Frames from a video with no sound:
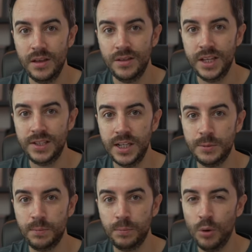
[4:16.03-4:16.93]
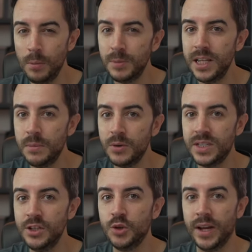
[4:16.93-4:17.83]
This is probably the most
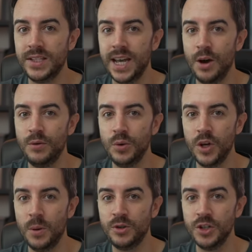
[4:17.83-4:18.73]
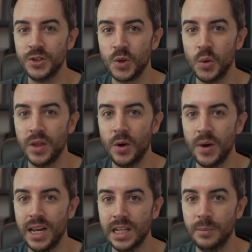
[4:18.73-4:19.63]
interesting out of all the options, although
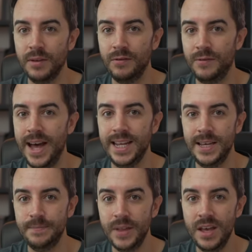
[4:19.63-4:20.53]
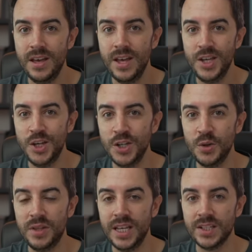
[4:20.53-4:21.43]
a little bit faddy. You can
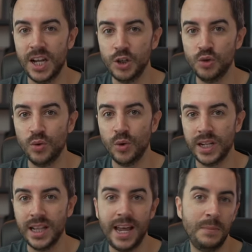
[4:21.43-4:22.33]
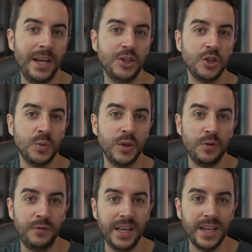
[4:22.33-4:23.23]
do things like draw little animations with your
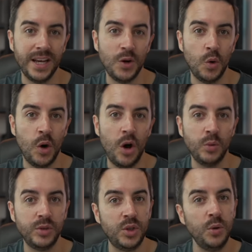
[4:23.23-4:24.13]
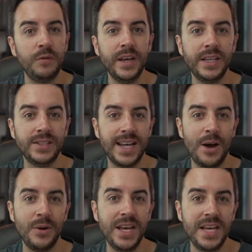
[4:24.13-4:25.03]
finger or hold two fingers
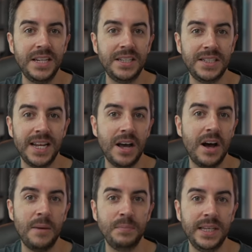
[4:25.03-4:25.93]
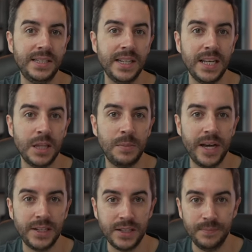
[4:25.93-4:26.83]
down to send a heartbeat to the other
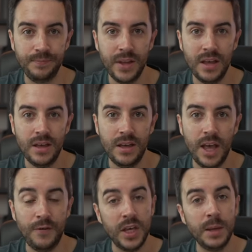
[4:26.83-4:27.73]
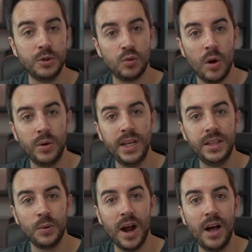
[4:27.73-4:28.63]
person. If you keep scrolling,
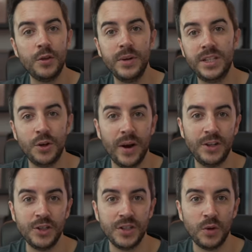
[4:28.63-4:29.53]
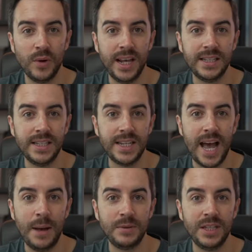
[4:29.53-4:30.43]
there are other integrations related to
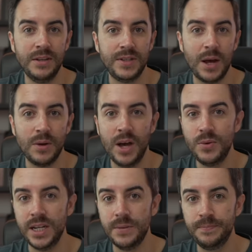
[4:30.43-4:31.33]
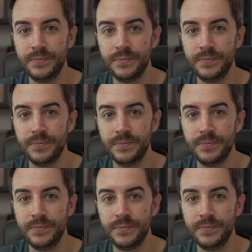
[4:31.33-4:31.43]
apps that you've downloaded.